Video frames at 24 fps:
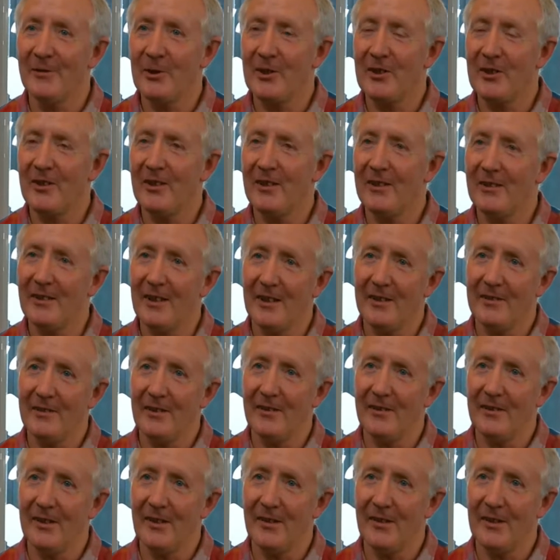which the, the,
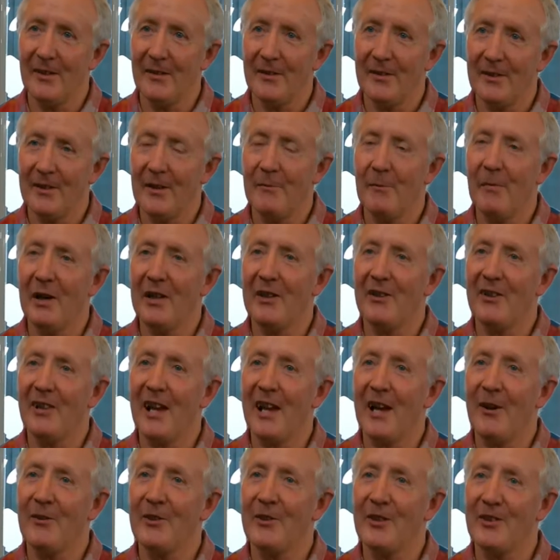the, the, man of
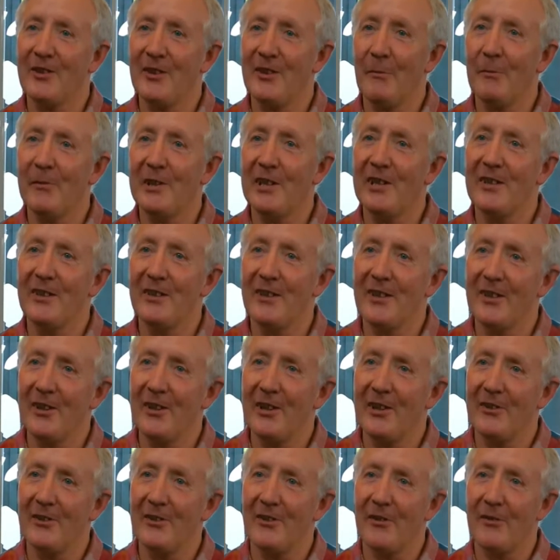the house had dumped into
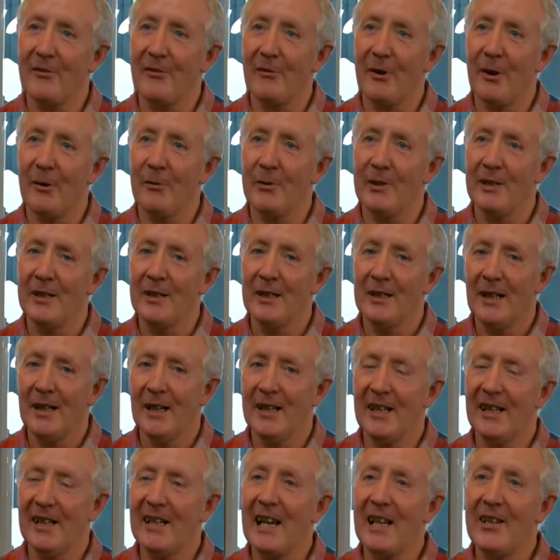the, into the throat,
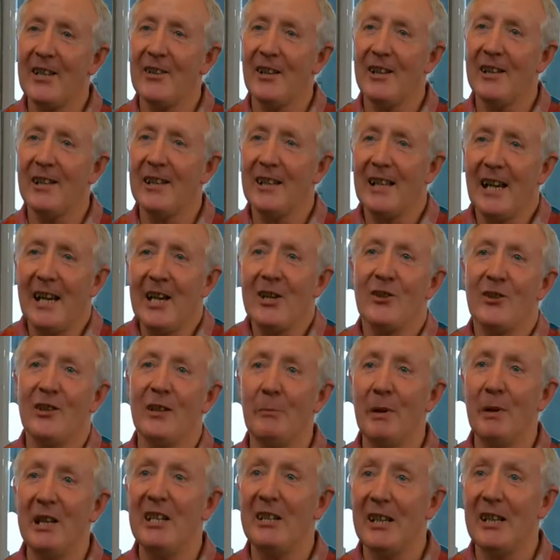and it, had
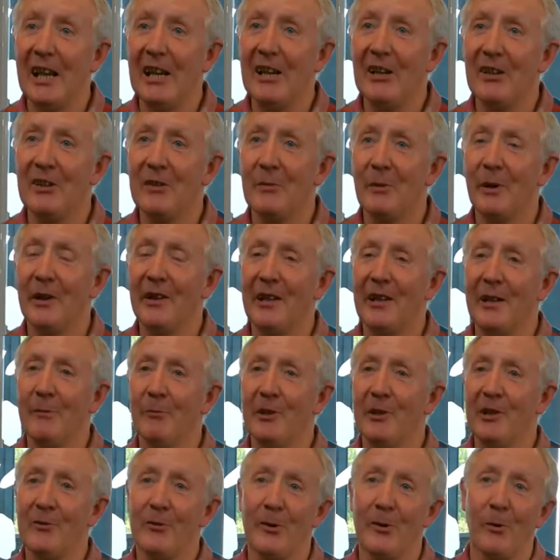occasionally been dinged by him
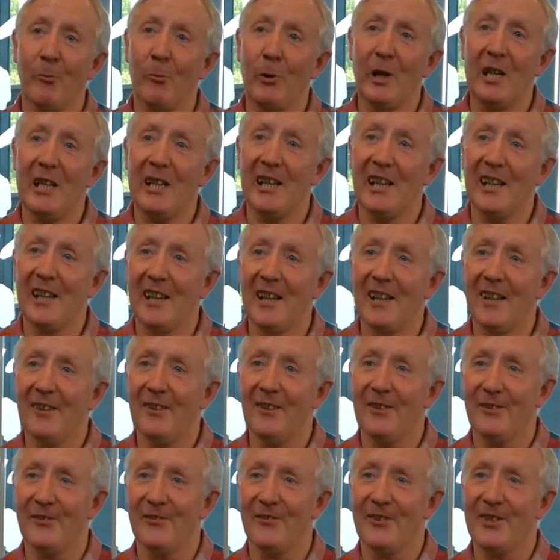when he was doing weeding in the
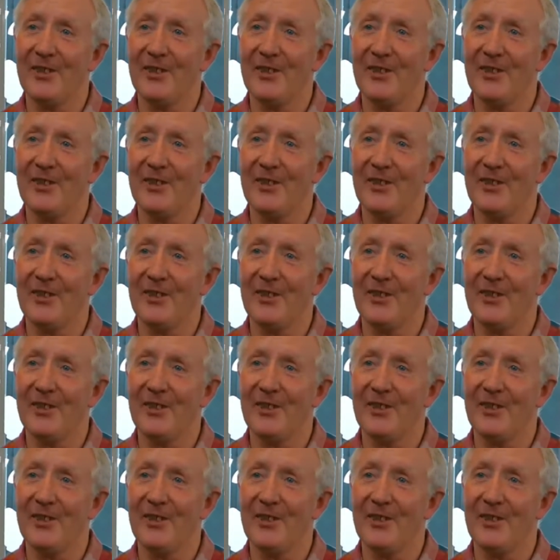garden,